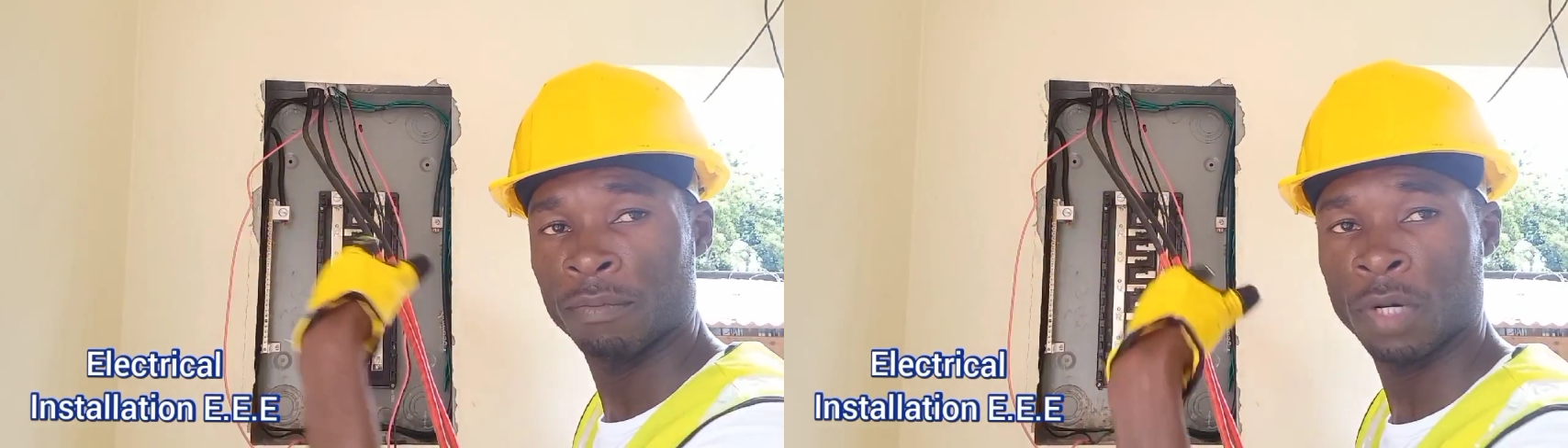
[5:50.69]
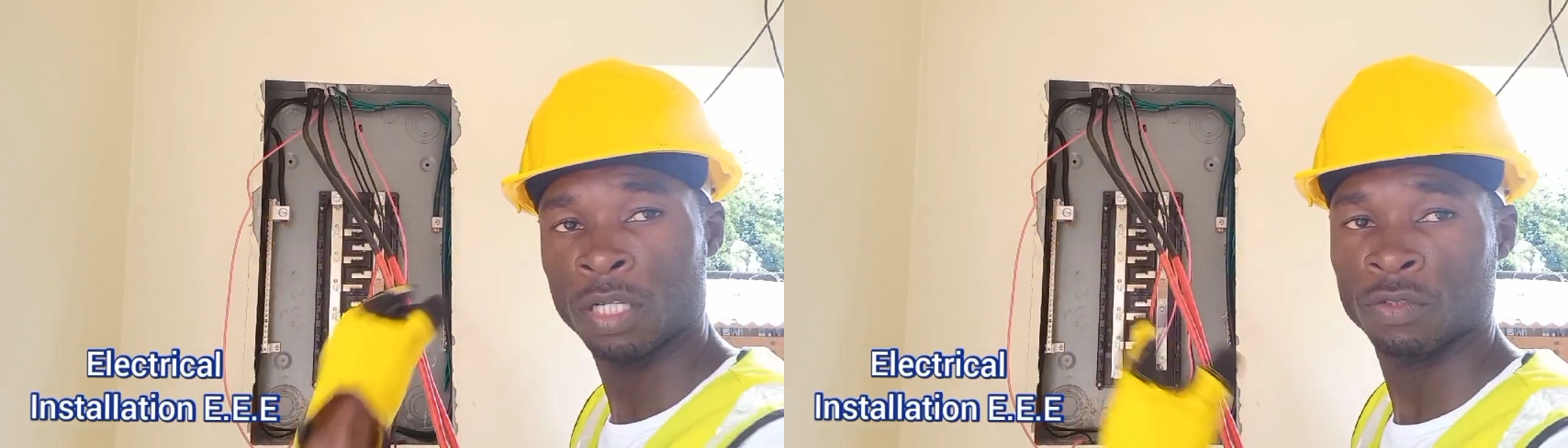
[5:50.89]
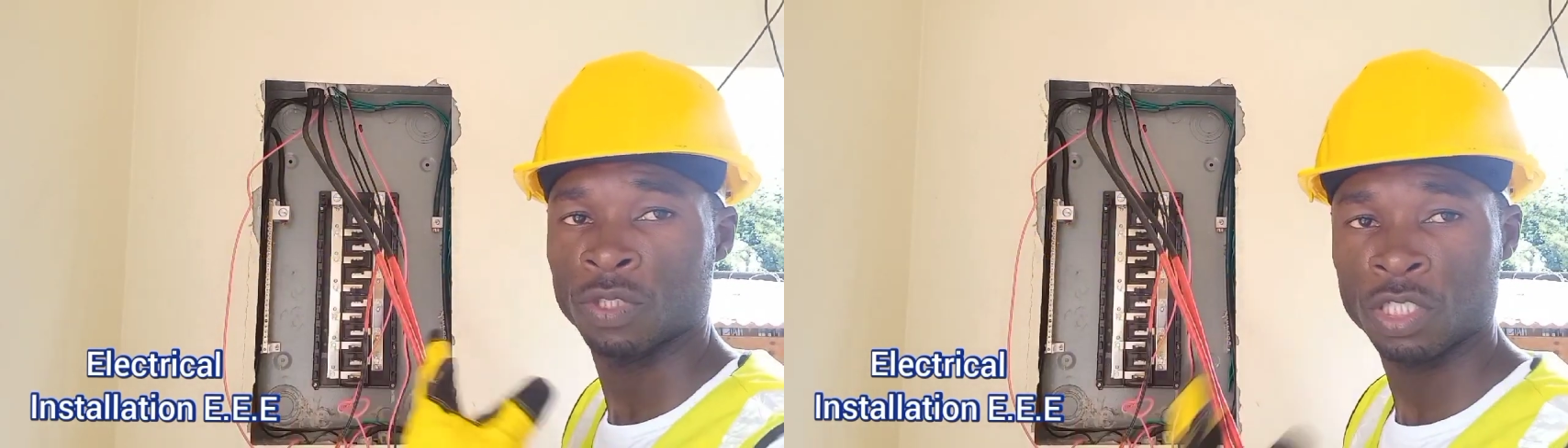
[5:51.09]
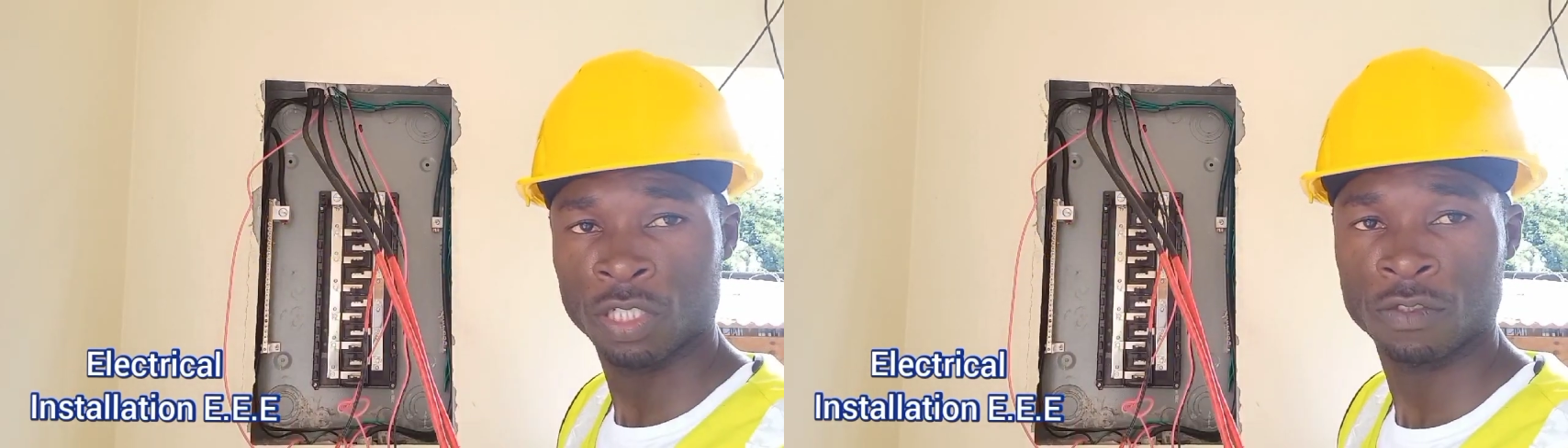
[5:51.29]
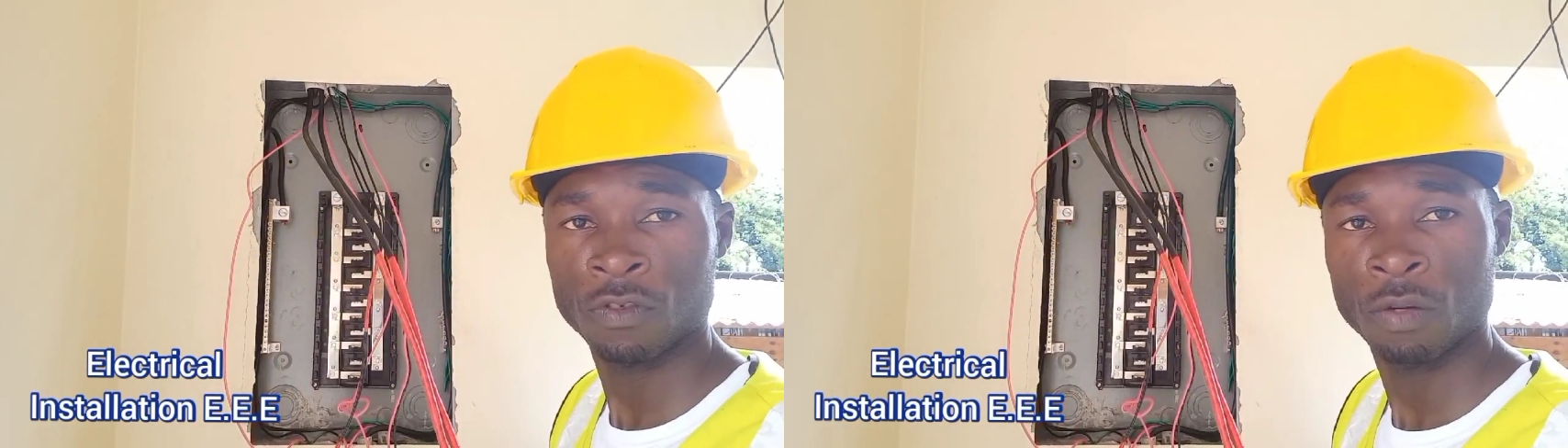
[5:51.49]
back to the
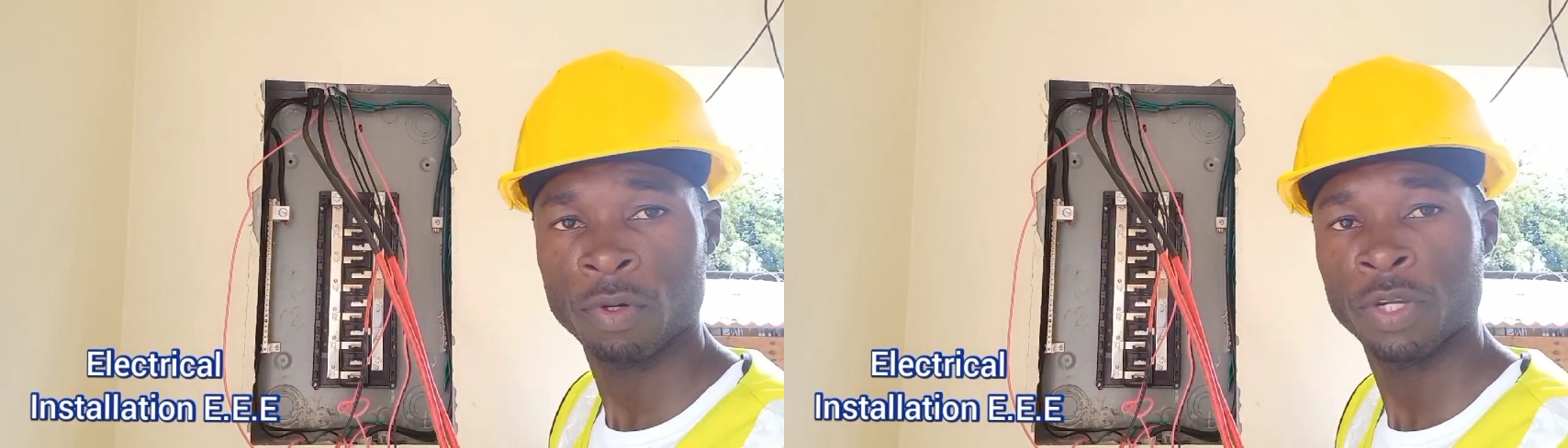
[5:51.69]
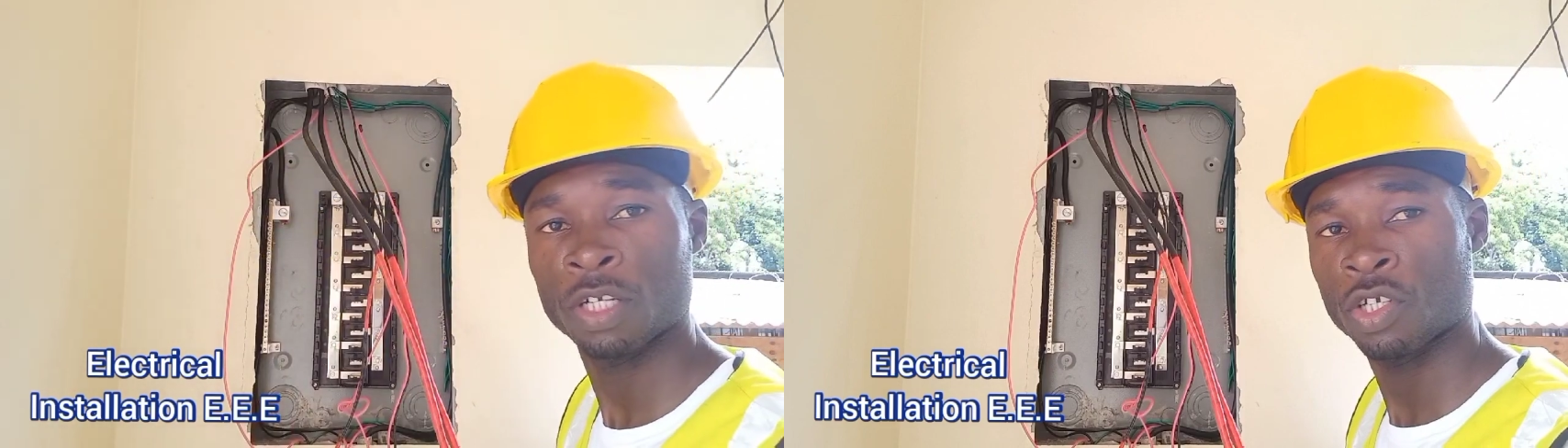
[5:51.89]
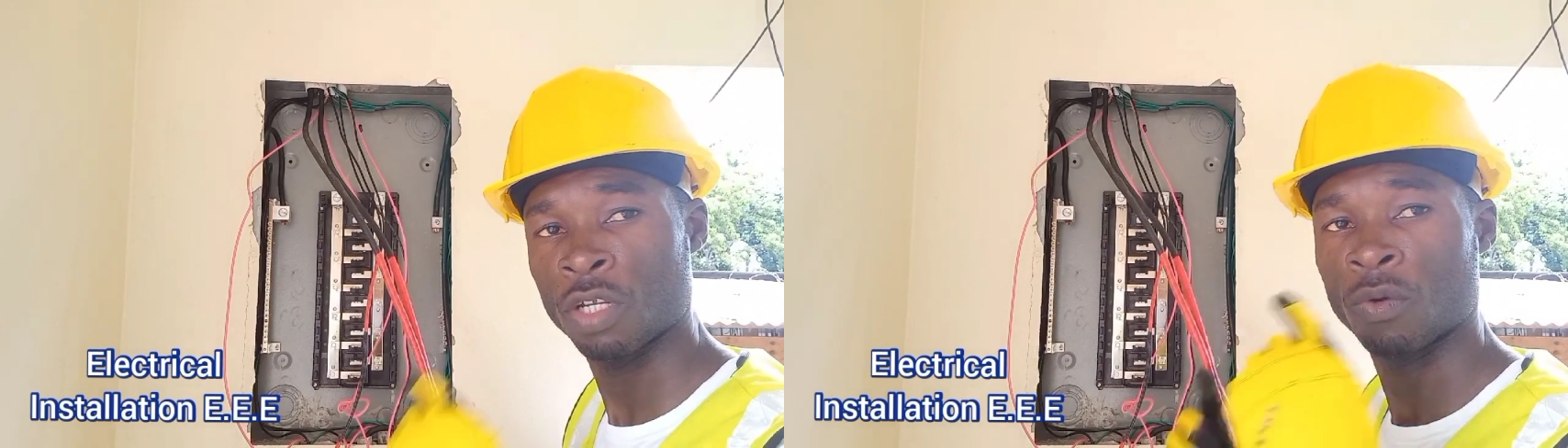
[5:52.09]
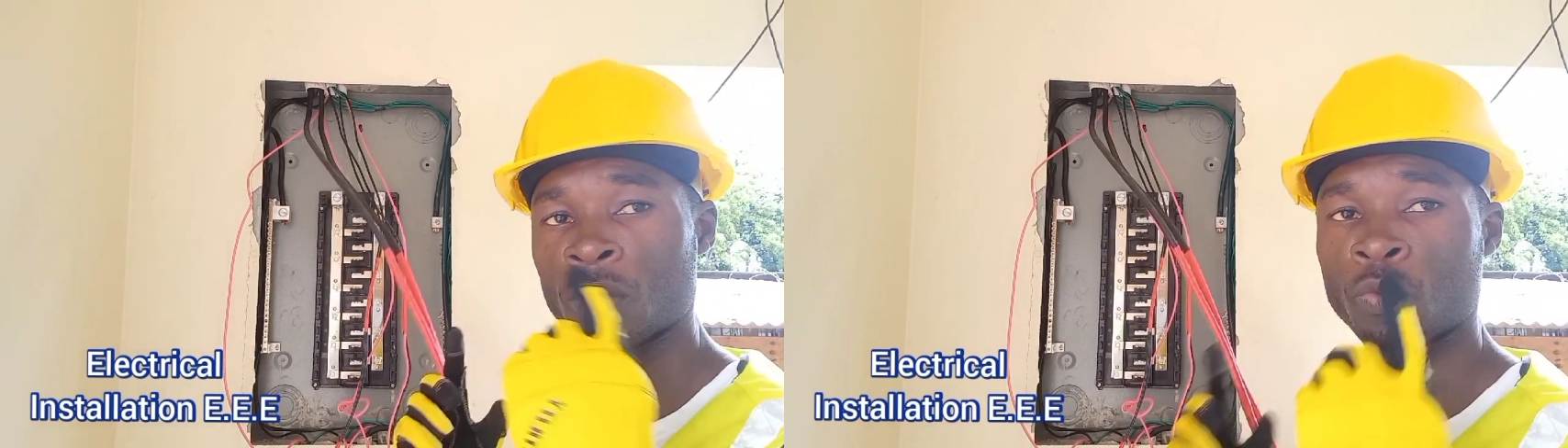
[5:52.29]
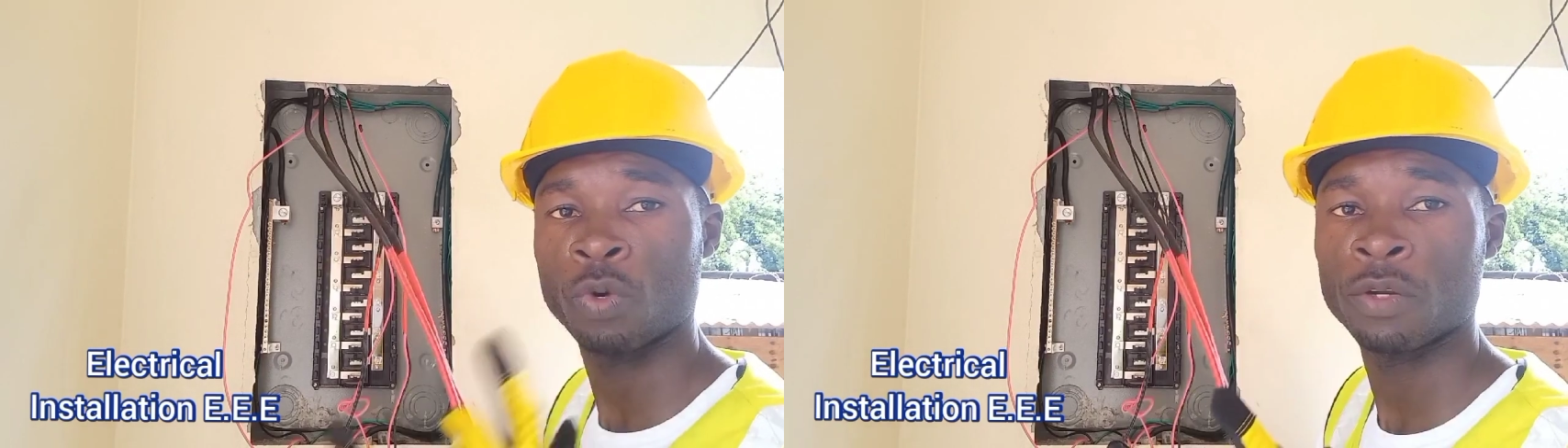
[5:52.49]
transformer we actually
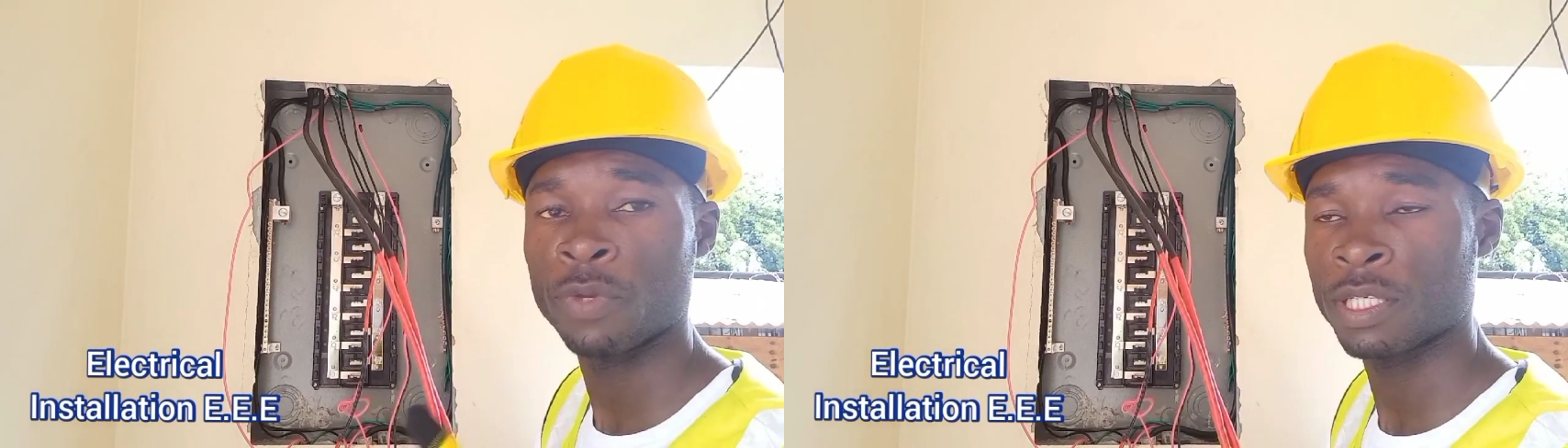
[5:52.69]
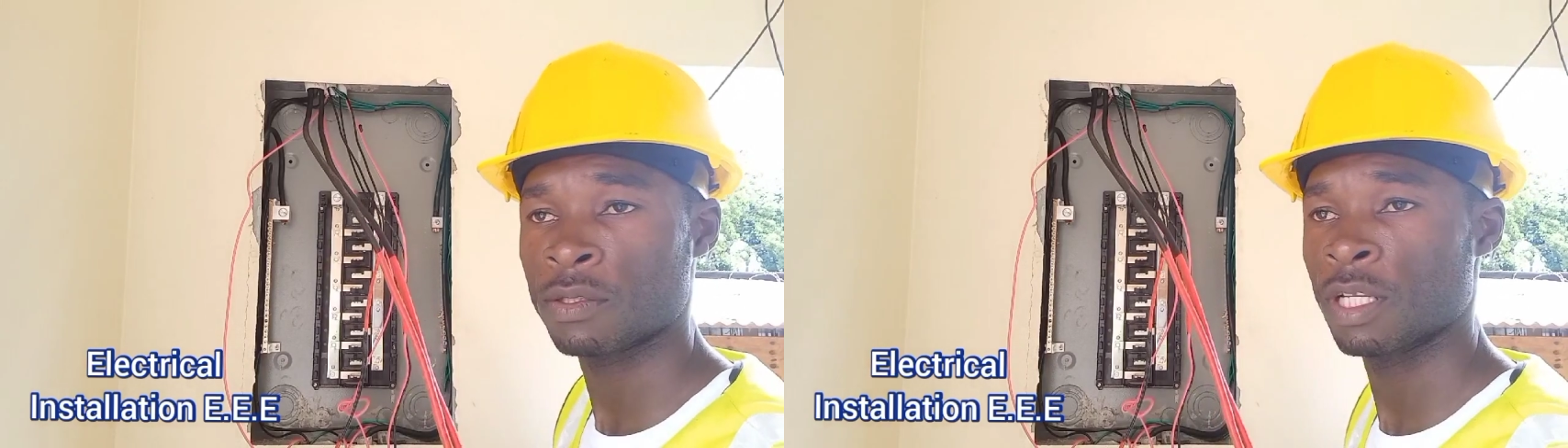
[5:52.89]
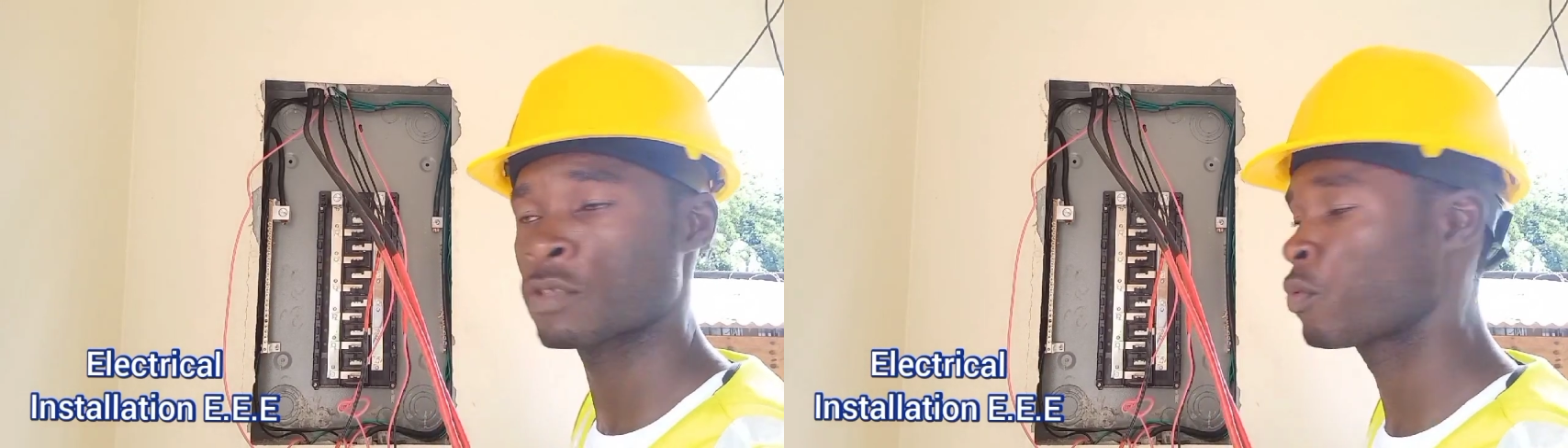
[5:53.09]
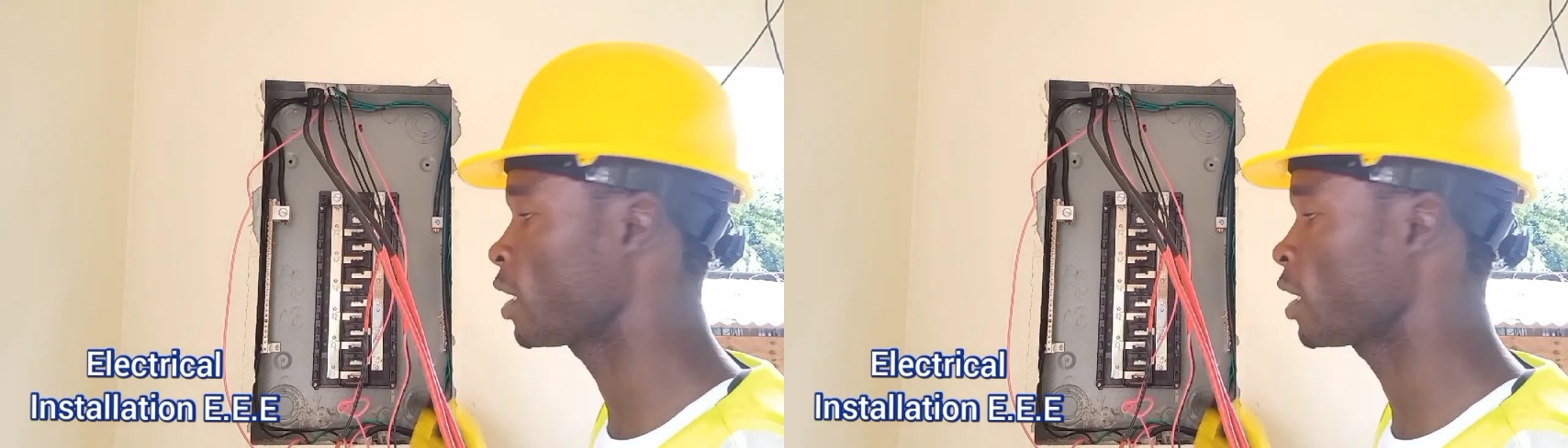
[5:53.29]
want one way so that's